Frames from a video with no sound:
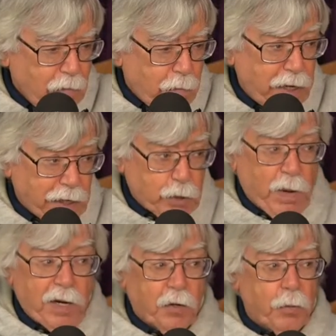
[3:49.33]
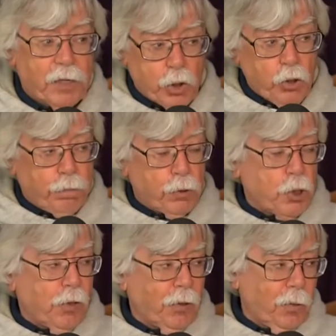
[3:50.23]
many expected to be a
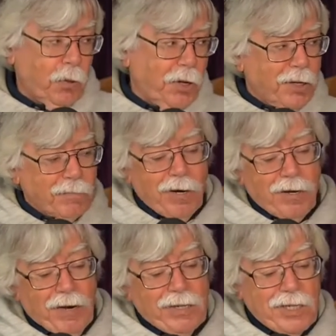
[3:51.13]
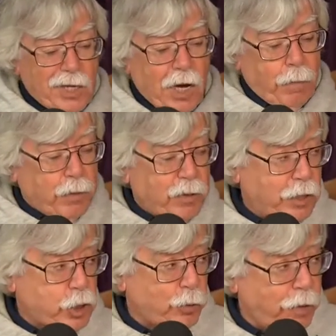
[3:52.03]
superstar in the league, and right now he's kind of
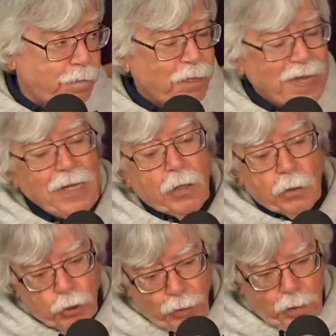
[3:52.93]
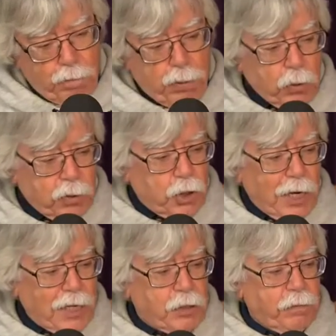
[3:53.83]
pedestrian. They're trying to build the
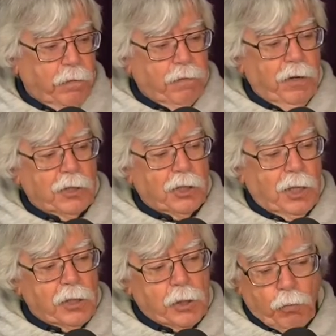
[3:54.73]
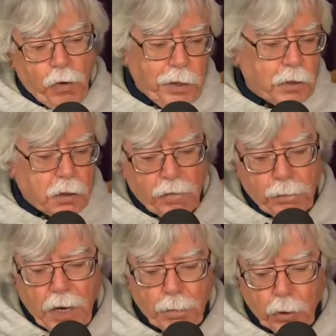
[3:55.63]
Jacksonville franchise, the wreckage
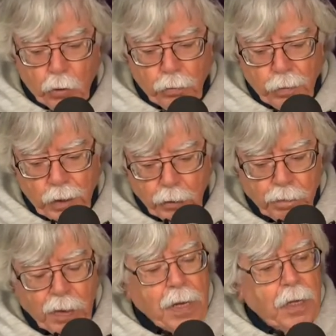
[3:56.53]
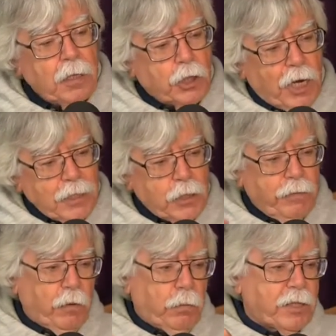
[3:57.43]
left behind by Urban Meyer.
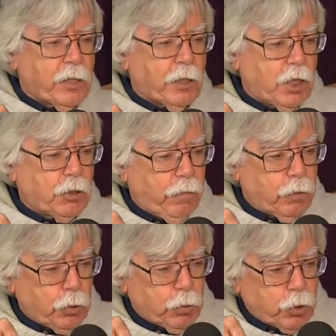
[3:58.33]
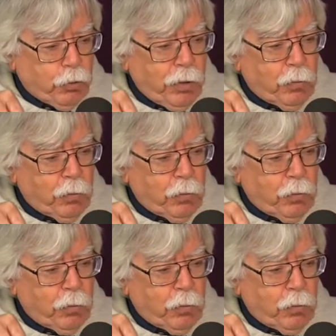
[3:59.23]
Jacksonville makes a controversial trade